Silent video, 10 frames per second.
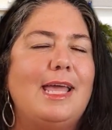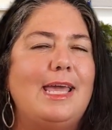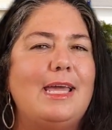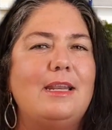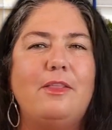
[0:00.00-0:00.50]

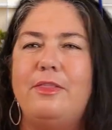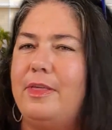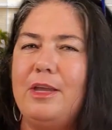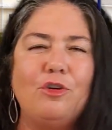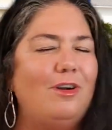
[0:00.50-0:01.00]
and
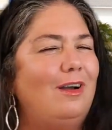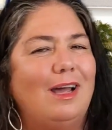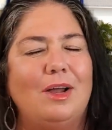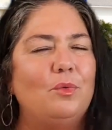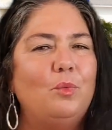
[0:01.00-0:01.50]
they are
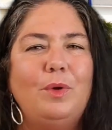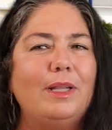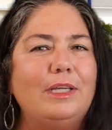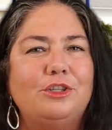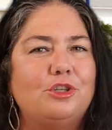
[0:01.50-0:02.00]
not
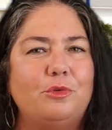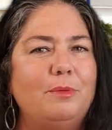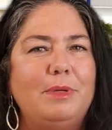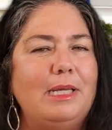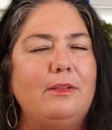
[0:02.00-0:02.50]
willing to
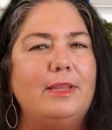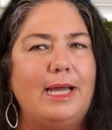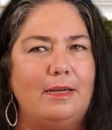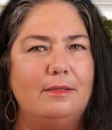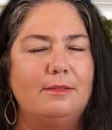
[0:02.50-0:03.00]
repeat
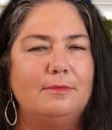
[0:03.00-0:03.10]
that.